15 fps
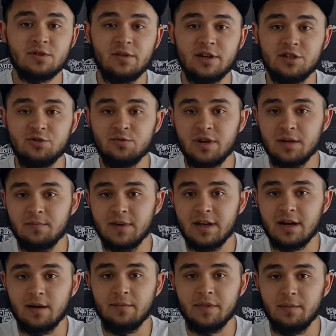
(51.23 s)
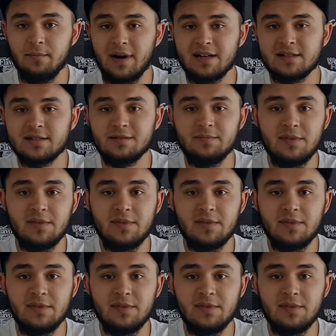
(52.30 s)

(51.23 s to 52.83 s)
so that you can become the master